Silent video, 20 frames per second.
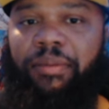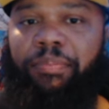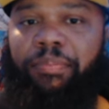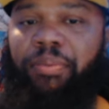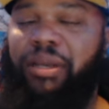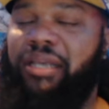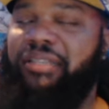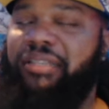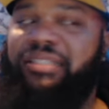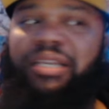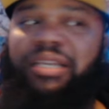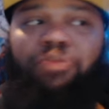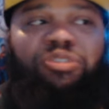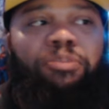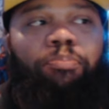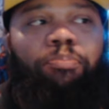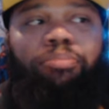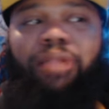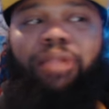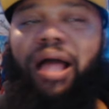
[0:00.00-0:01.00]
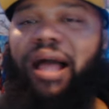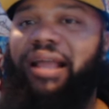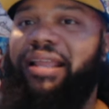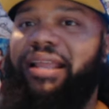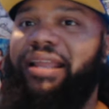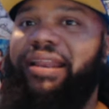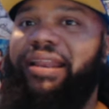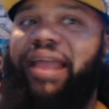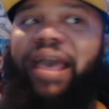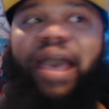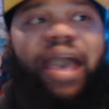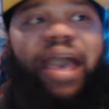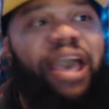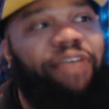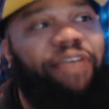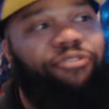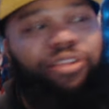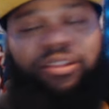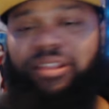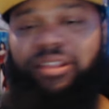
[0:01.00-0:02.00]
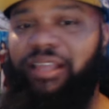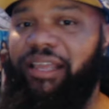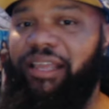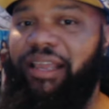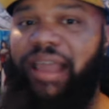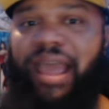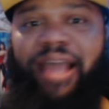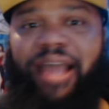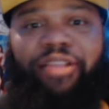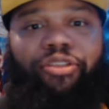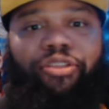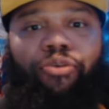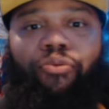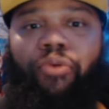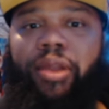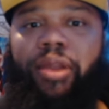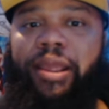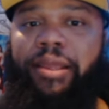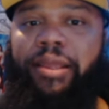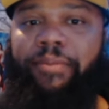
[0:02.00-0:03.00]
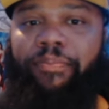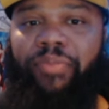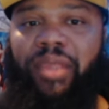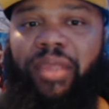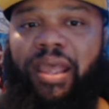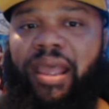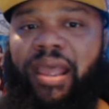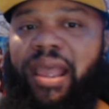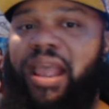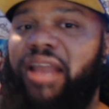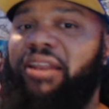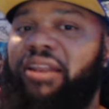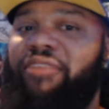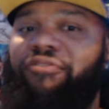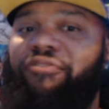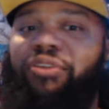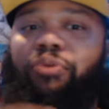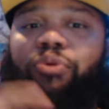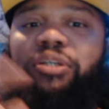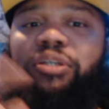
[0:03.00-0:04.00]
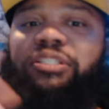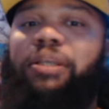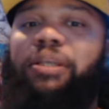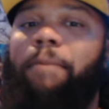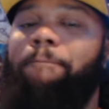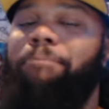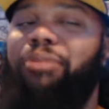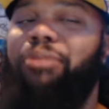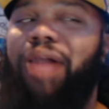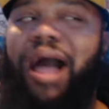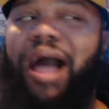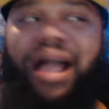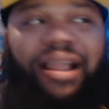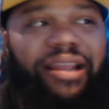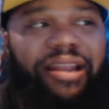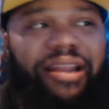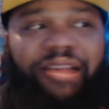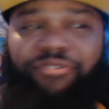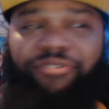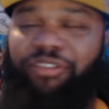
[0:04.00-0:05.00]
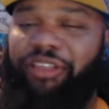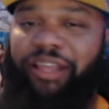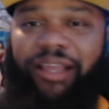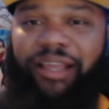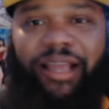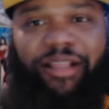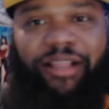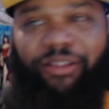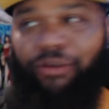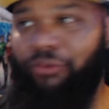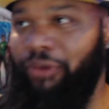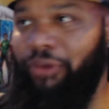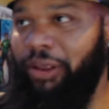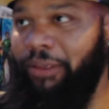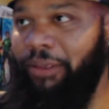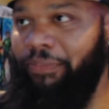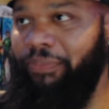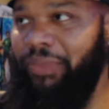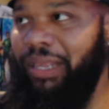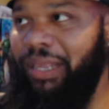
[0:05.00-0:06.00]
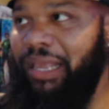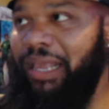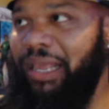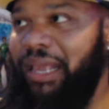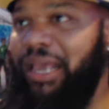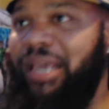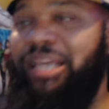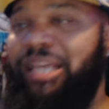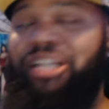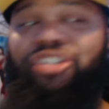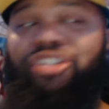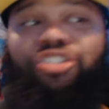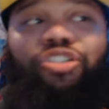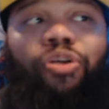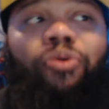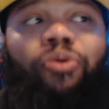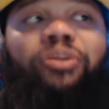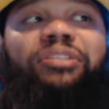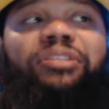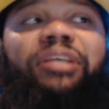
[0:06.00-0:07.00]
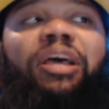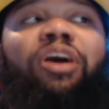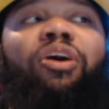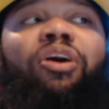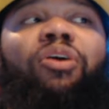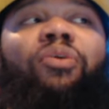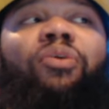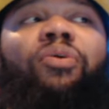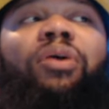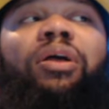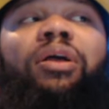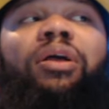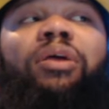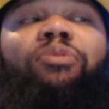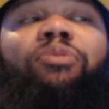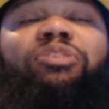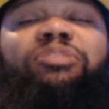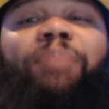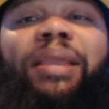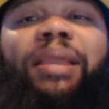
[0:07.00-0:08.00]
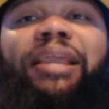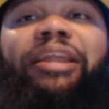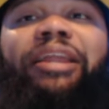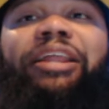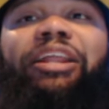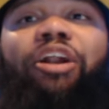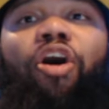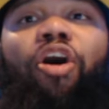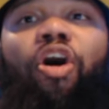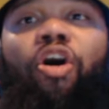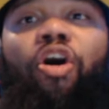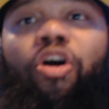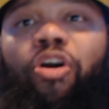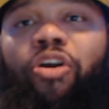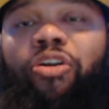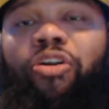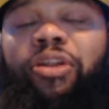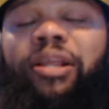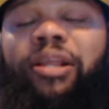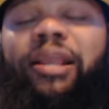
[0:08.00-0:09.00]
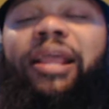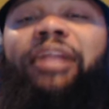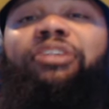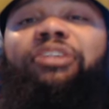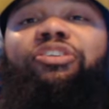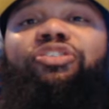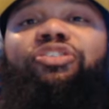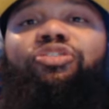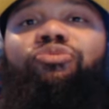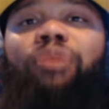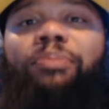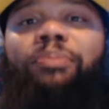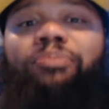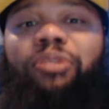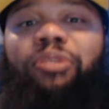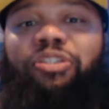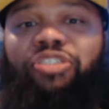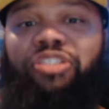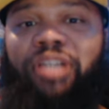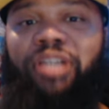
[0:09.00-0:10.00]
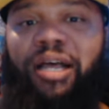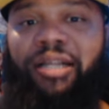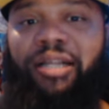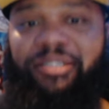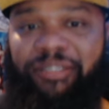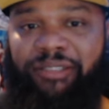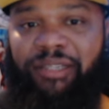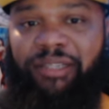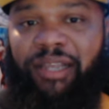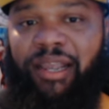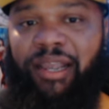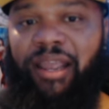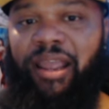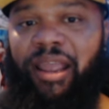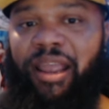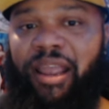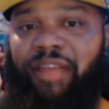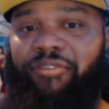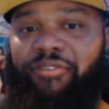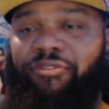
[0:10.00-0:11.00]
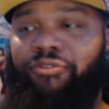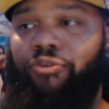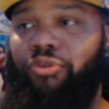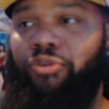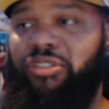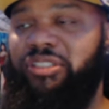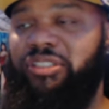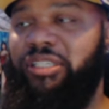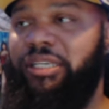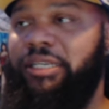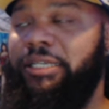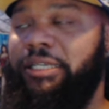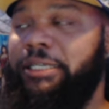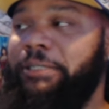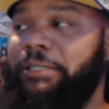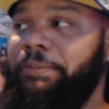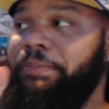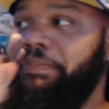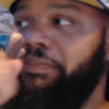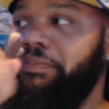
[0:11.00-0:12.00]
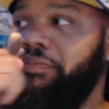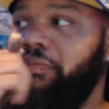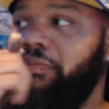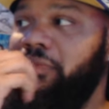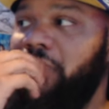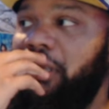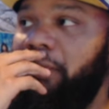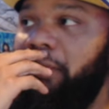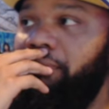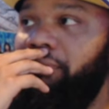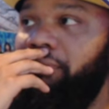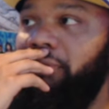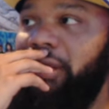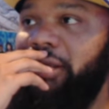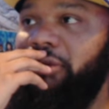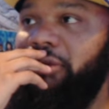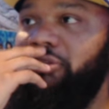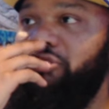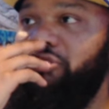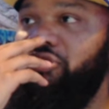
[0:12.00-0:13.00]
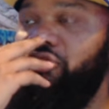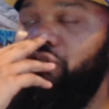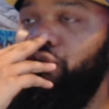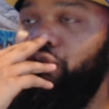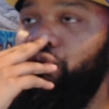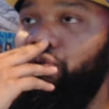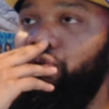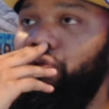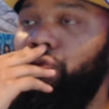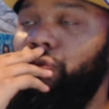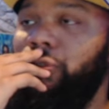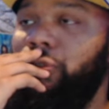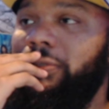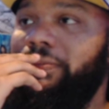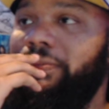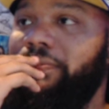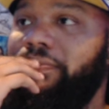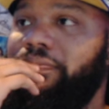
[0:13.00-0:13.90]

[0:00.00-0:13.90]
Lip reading: because he was blocking everything at the rim. And if he wasn't blocking everything at the rim, he sure as hell was making it hard and disrupting shots and forcing players to